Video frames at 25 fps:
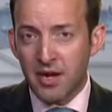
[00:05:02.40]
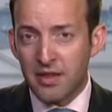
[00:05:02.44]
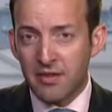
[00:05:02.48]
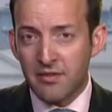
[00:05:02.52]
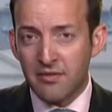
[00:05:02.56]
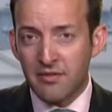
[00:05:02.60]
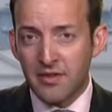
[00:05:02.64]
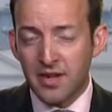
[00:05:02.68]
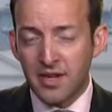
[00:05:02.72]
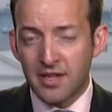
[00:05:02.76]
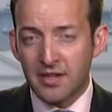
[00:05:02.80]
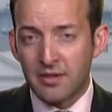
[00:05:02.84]
the
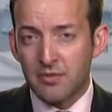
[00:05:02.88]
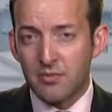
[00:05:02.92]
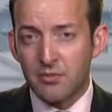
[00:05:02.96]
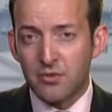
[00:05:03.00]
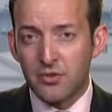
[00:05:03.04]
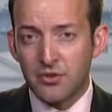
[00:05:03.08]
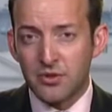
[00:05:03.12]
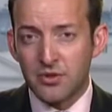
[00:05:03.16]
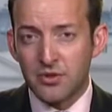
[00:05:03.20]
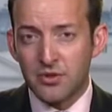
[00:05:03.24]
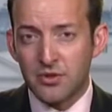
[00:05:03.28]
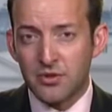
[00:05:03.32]
fact that
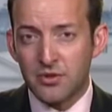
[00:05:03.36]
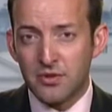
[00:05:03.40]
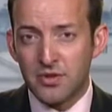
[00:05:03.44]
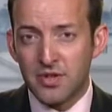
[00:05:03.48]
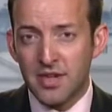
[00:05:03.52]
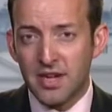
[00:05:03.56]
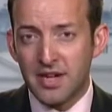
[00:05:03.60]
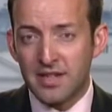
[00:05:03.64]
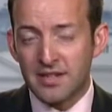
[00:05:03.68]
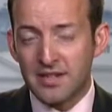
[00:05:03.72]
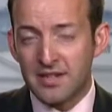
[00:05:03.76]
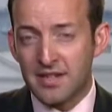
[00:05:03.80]
more than
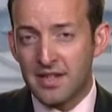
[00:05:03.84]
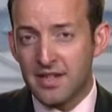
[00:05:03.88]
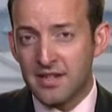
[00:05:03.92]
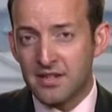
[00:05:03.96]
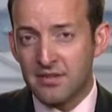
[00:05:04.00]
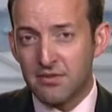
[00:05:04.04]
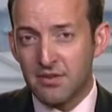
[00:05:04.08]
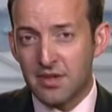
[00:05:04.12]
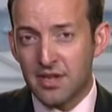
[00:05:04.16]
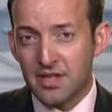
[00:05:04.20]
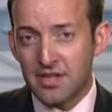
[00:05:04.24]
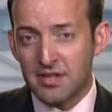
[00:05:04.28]
2,000
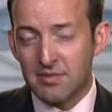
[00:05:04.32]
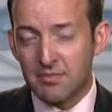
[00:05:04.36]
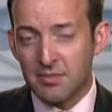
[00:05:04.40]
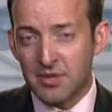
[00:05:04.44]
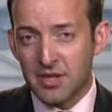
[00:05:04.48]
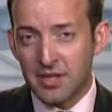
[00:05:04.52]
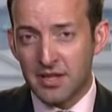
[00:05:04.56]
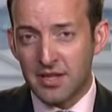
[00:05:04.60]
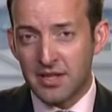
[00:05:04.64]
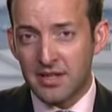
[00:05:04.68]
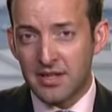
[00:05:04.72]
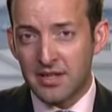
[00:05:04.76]
airstrikes have
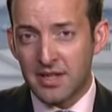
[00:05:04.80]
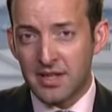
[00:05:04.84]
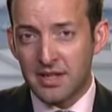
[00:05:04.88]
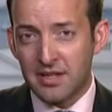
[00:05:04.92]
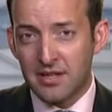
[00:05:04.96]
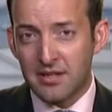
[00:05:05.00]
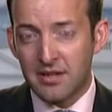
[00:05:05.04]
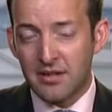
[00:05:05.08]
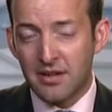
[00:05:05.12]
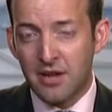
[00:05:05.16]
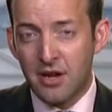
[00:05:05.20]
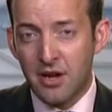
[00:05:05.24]
been
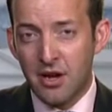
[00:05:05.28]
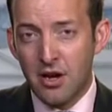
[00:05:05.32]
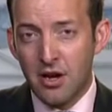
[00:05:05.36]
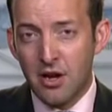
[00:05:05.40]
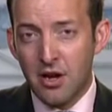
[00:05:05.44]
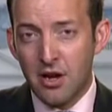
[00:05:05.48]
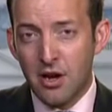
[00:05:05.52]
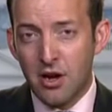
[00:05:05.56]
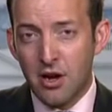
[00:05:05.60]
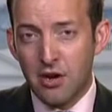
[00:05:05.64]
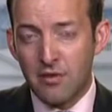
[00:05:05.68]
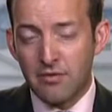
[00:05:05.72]
conducted
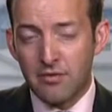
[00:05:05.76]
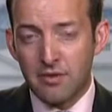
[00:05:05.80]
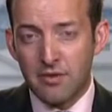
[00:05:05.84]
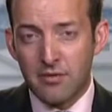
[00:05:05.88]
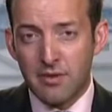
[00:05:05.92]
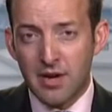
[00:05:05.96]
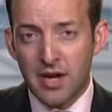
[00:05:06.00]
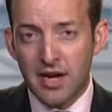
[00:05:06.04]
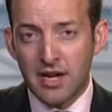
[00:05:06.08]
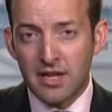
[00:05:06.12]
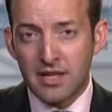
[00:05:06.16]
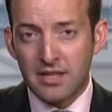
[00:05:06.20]
over
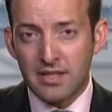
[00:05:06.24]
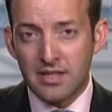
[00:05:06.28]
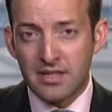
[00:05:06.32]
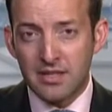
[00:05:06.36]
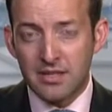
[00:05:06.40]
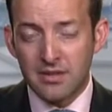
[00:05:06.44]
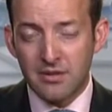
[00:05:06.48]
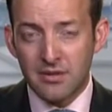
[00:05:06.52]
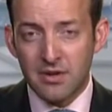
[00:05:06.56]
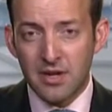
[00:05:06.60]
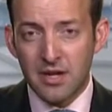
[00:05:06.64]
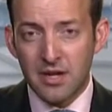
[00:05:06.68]
Iraq and
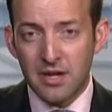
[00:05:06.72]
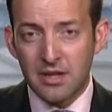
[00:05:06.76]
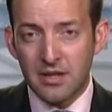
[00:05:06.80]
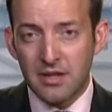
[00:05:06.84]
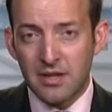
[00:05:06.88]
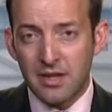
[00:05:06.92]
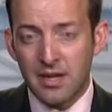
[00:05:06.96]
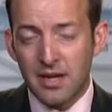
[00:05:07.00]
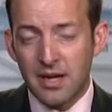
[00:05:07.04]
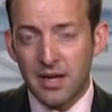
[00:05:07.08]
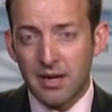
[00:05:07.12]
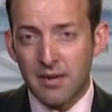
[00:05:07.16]
Syria.
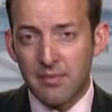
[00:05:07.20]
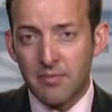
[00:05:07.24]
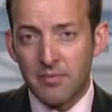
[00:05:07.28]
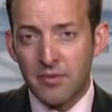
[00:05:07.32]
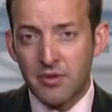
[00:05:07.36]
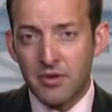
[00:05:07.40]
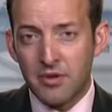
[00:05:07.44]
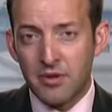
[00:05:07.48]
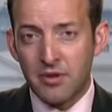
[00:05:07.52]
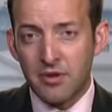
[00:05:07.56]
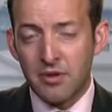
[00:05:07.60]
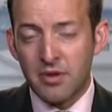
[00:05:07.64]

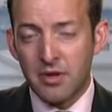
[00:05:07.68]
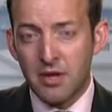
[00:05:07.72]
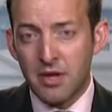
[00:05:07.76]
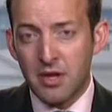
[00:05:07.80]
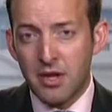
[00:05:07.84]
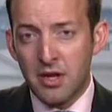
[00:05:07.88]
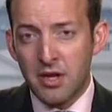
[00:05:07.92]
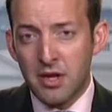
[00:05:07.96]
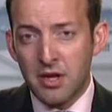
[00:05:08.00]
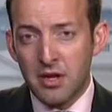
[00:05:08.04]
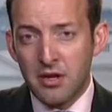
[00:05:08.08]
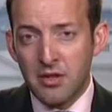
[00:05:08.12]

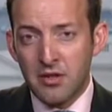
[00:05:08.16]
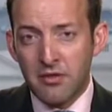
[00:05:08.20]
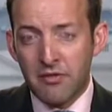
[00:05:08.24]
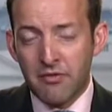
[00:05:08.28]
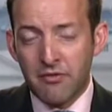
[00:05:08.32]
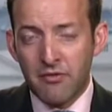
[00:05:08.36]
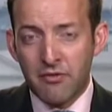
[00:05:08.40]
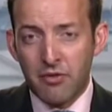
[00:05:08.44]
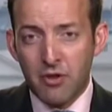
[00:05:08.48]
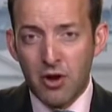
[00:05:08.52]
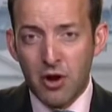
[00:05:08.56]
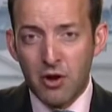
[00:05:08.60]
The
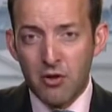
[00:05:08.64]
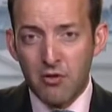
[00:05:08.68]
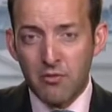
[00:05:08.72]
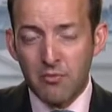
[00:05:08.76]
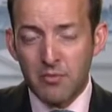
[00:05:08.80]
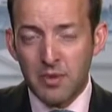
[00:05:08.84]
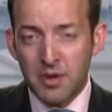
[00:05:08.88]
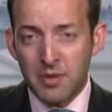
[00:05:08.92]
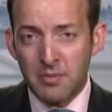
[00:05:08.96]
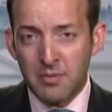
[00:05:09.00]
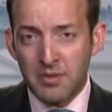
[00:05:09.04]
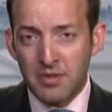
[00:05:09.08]
flow of
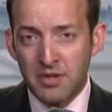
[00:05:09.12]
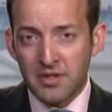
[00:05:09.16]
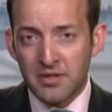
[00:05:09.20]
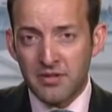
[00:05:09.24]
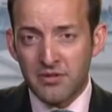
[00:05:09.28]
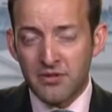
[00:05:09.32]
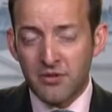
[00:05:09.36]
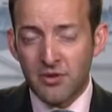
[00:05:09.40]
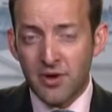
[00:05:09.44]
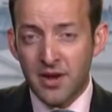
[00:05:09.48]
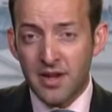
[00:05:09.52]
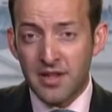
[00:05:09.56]
people in to
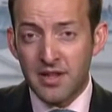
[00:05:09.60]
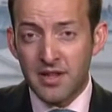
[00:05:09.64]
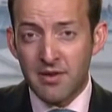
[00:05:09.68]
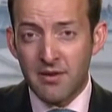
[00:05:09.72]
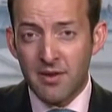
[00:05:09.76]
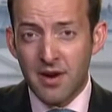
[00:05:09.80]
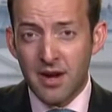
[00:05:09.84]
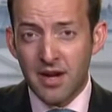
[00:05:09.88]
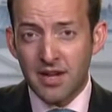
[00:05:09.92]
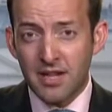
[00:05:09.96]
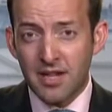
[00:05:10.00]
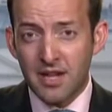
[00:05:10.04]
train the
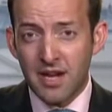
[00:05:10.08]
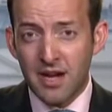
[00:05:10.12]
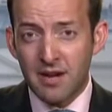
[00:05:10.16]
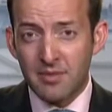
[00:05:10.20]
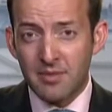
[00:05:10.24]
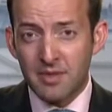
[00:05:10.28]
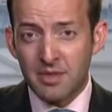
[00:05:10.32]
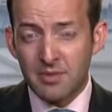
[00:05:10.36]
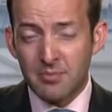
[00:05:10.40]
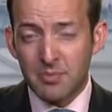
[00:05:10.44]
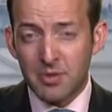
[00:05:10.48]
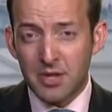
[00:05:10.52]
Iraqi
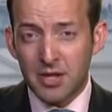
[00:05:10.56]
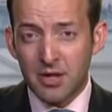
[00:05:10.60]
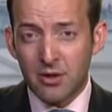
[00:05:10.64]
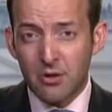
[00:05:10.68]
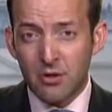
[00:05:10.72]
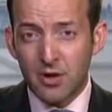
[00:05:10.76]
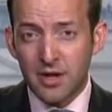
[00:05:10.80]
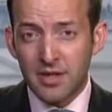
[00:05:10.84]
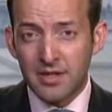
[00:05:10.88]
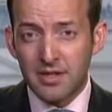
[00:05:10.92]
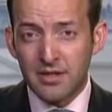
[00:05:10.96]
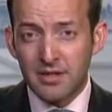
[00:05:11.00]
army has been
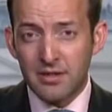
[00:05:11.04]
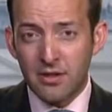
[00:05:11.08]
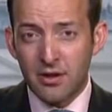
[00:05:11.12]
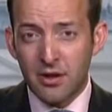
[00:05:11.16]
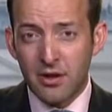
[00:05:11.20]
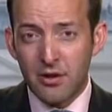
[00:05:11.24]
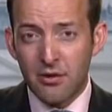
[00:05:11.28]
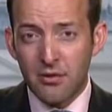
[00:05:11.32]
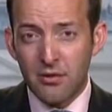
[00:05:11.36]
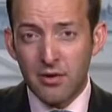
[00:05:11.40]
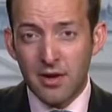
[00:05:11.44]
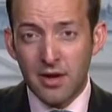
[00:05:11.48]
quite
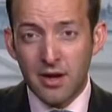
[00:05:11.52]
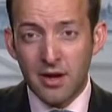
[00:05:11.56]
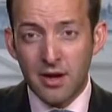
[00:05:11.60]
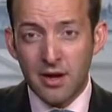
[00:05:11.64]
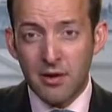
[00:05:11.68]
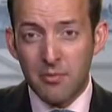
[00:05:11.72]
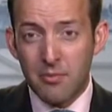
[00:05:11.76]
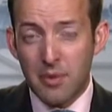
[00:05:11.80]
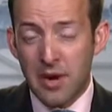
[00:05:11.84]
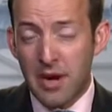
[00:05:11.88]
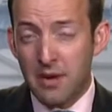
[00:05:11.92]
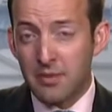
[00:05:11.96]
slow.
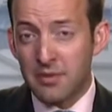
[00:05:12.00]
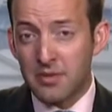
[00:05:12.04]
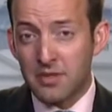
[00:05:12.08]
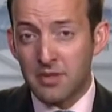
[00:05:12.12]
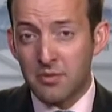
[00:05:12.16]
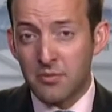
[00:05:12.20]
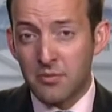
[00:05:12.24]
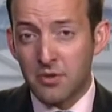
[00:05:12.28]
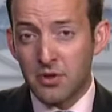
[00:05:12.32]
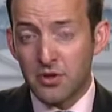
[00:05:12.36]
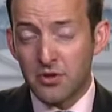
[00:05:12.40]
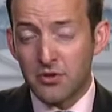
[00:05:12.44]
Obama
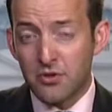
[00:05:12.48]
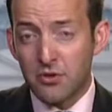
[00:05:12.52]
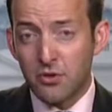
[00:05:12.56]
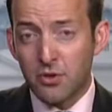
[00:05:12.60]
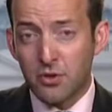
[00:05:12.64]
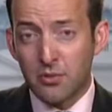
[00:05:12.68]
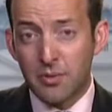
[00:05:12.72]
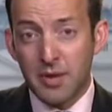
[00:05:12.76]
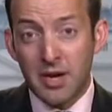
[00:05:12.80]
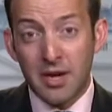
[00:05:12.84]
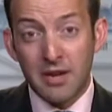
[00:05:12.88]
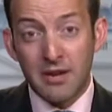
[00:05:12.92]
didn't want to
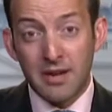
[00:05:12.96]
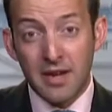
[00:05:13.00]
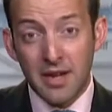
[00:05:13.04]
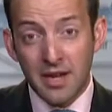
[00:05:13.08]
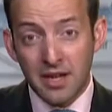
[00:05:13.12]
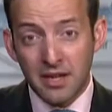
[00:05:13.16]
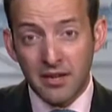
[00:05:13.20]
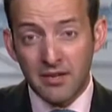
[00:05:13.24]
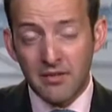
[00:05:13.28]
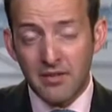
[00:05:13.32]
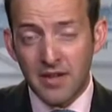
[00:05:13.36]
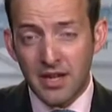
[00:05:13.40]
talk about
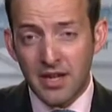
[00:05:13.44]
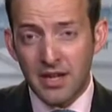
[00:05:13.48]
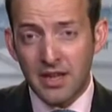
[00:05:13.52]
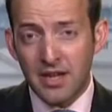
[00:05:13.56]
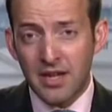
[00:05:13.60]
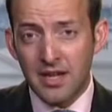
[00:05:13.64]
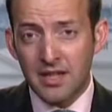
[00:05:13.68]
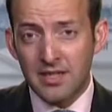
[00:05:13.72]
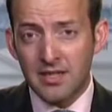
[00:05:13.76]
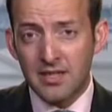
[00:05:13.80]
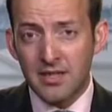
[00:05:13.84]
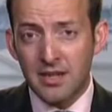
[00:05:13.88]
any of that
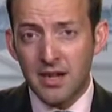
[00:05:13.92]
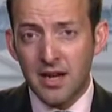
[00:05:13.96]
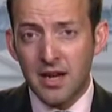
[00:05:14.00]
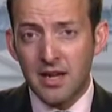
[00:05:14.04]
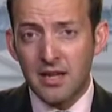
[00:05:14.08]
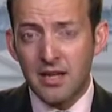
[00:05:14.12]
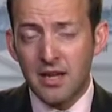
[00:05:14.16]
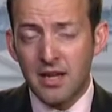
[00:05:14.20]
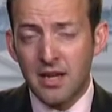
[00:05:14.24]
last night.